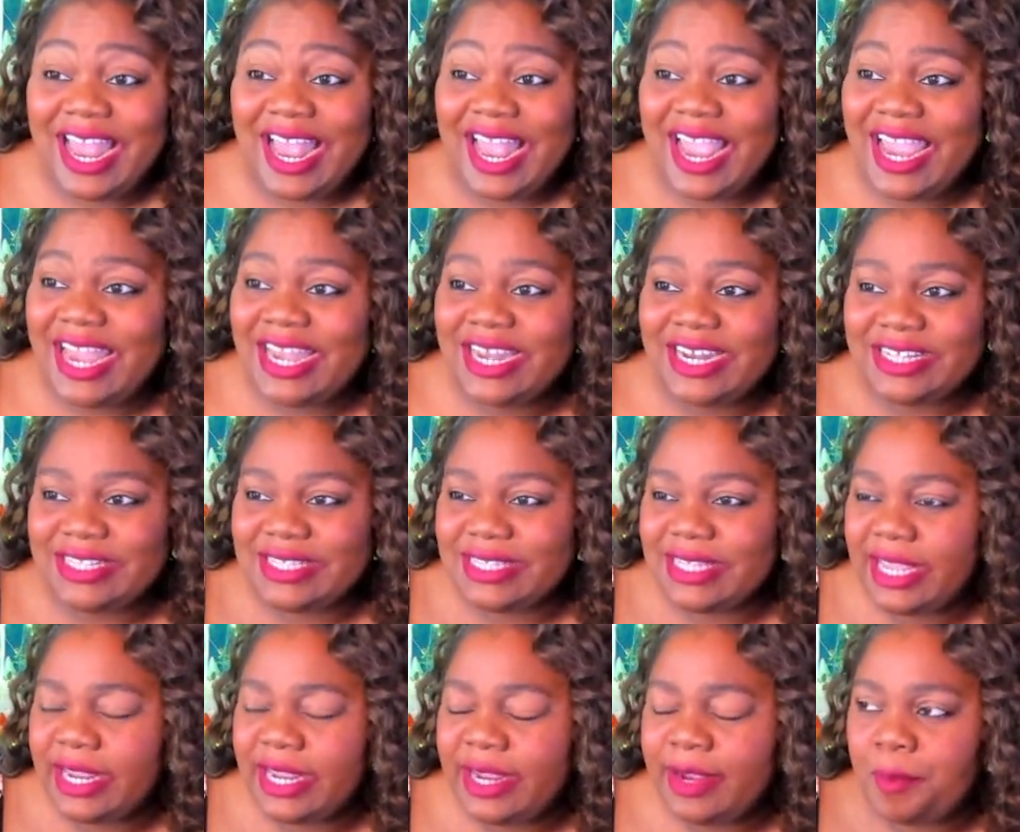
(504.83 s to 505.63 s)
and
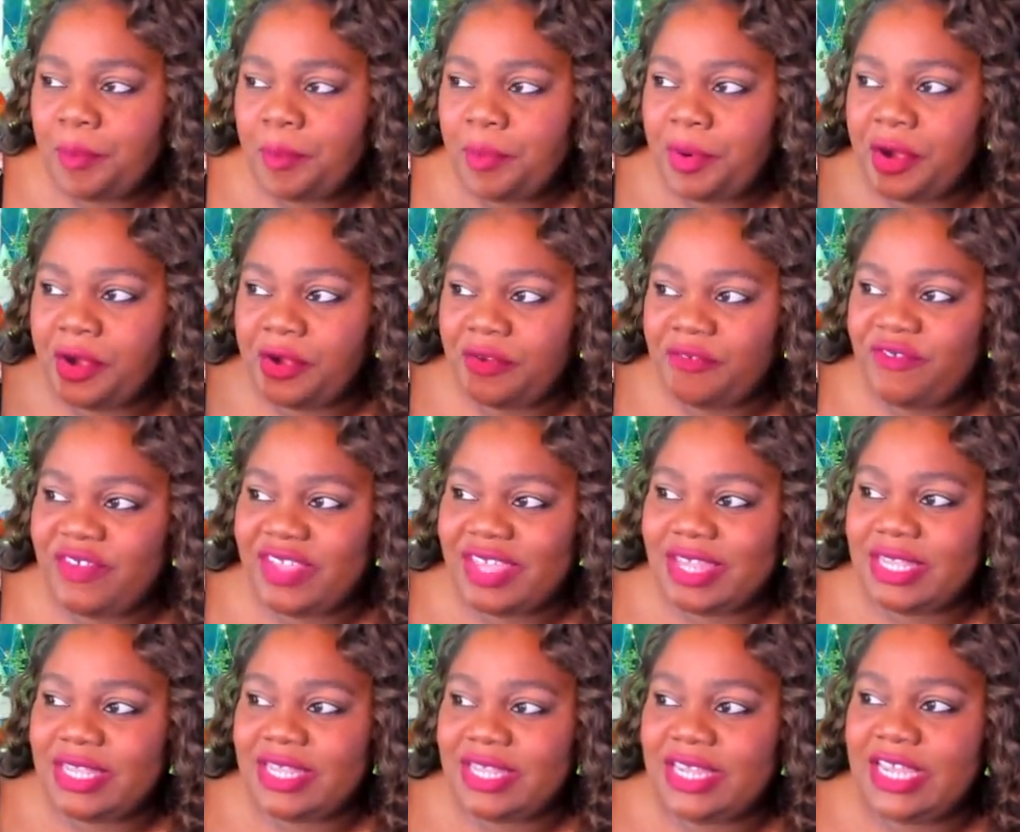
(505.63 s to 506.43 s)
it's like
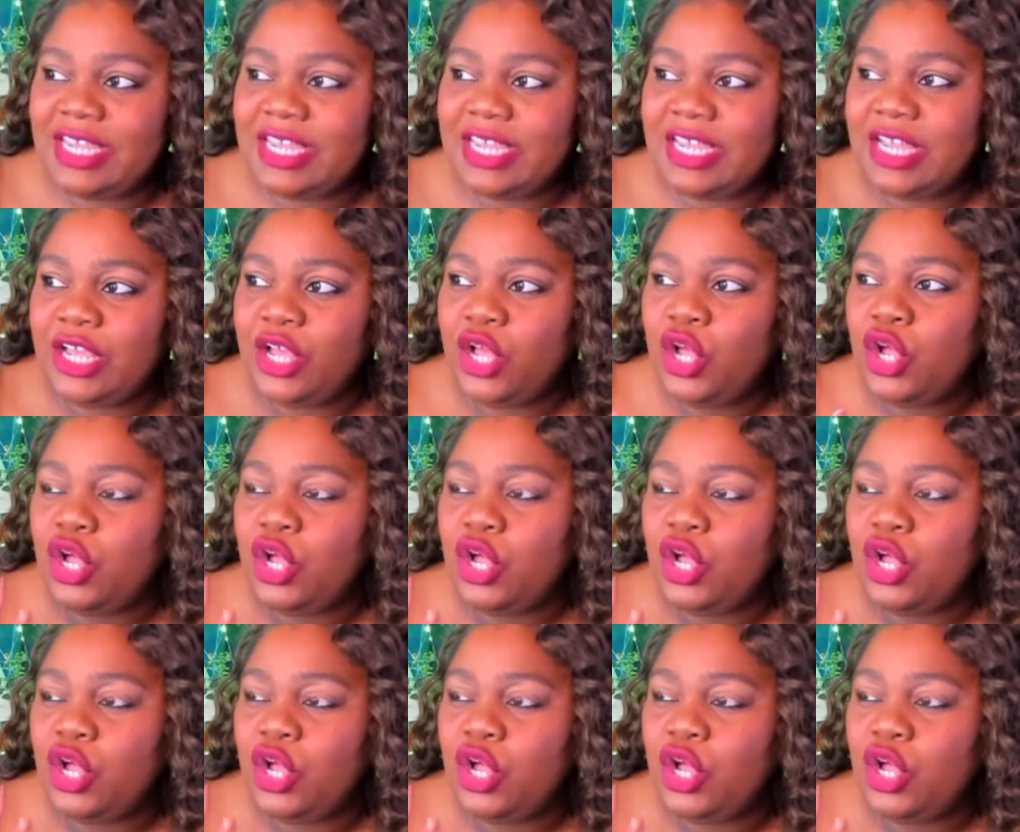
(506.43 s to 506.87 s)
perfectly